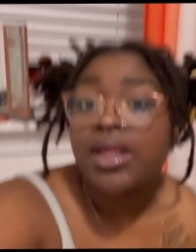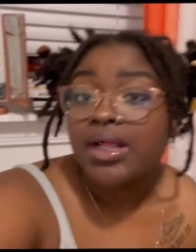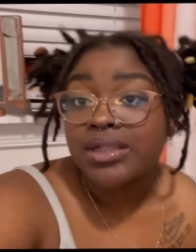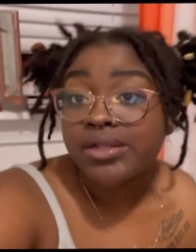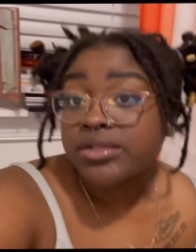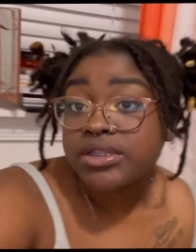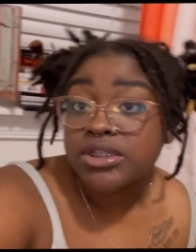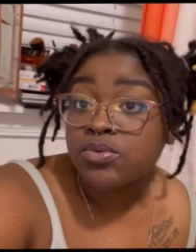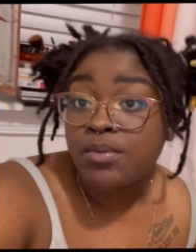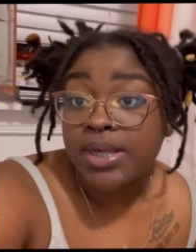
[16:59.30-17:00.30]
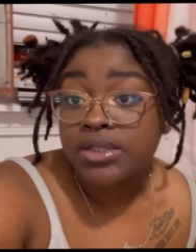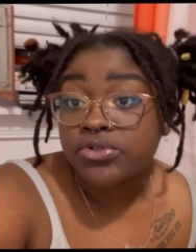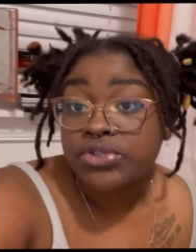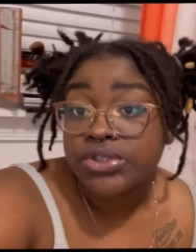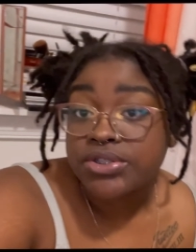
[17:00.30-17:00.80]
I literally just went with my little
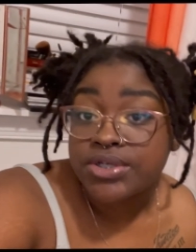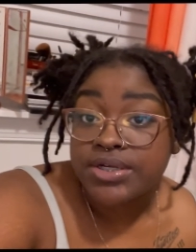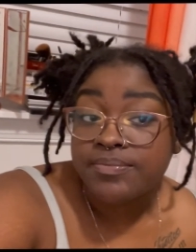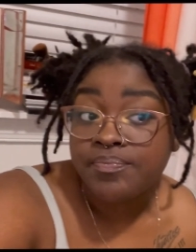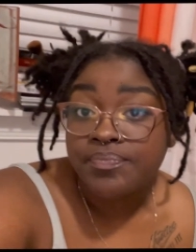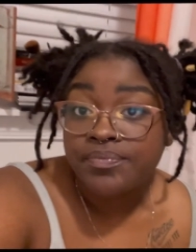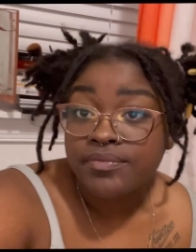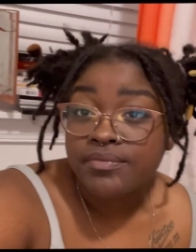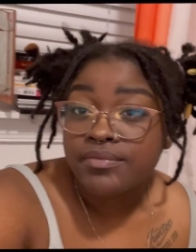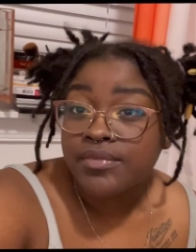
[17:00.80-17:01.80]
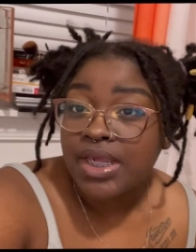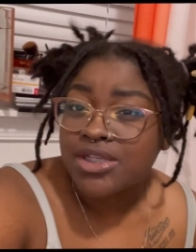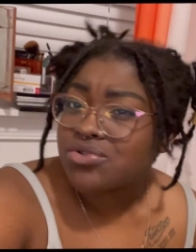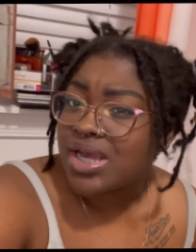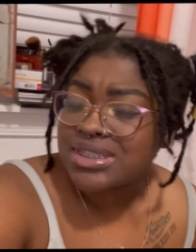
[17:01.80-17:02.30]
sister and
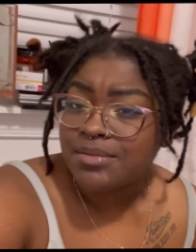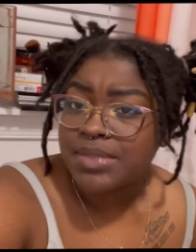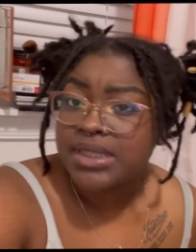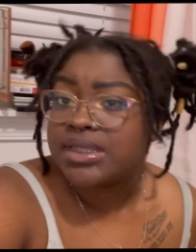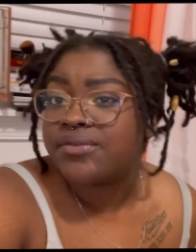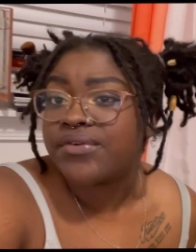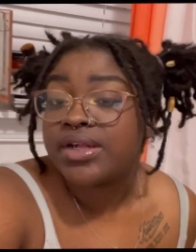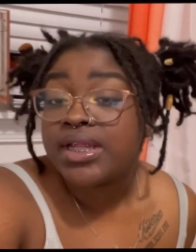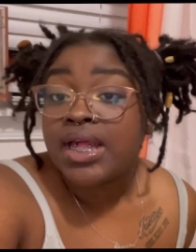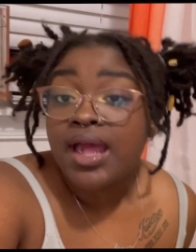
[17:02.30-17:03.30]
try something different.